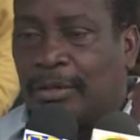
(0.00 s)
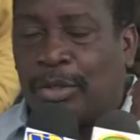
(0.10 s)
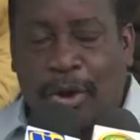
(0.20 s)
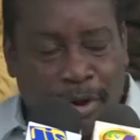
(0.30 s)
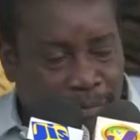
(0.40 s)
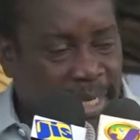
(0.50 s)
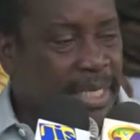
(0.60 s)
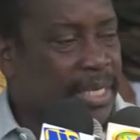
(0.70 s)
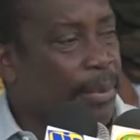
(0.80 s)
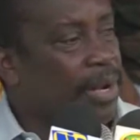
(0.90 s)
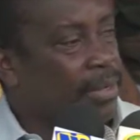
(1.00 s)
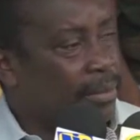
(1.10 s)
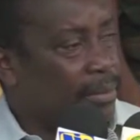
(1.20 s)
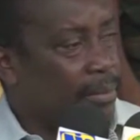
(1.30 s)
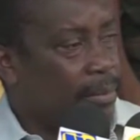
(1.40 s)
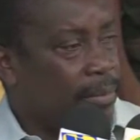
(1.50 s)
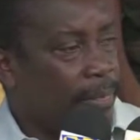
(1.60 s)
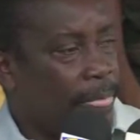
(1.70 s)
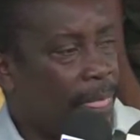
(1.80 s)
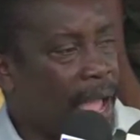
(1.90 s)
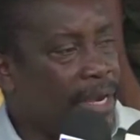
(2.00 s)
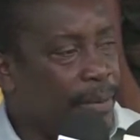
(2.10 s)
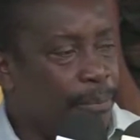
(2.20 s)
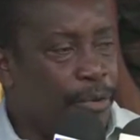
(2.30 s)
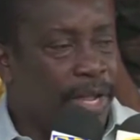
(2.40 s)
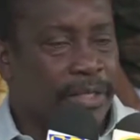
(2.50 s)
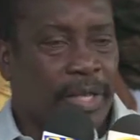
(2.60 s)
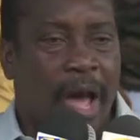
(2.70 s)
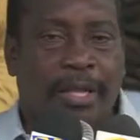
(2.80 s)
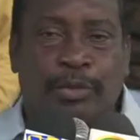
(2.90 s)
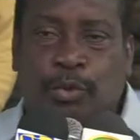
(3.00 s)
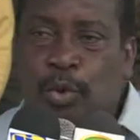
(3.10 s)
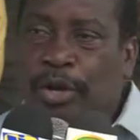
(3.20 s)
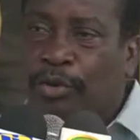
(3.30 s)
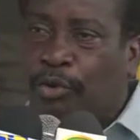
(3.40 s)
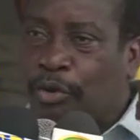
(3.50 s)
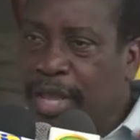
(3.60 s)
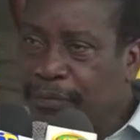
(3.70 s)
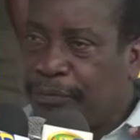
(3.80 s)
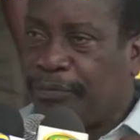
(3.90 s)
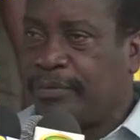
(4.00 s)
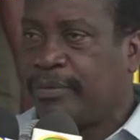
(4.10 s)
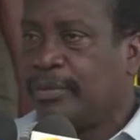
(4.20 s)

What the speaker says: turn vegetable. And it brings untold grief